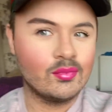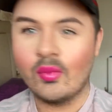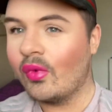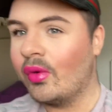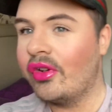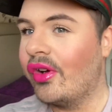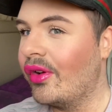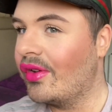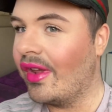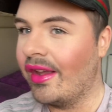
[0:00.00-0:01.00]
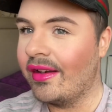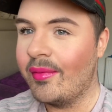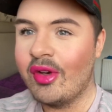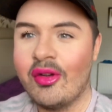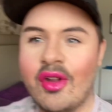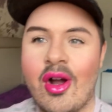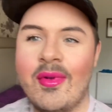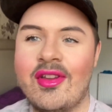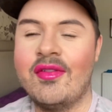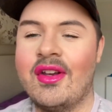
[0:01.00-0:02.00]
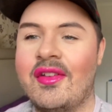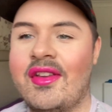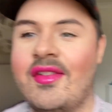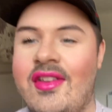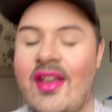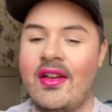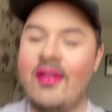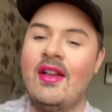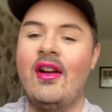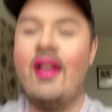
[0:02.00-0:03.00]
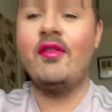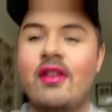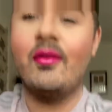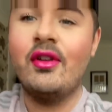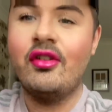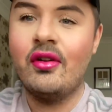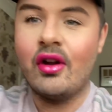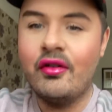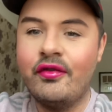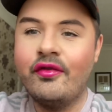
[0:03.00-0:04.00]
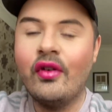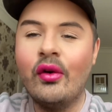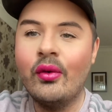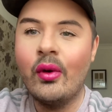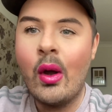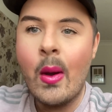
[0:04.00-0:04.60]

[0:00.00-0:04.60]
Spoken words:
What do you guys think? Let me know in the comments if you like this video. If you'd like me to do like a full...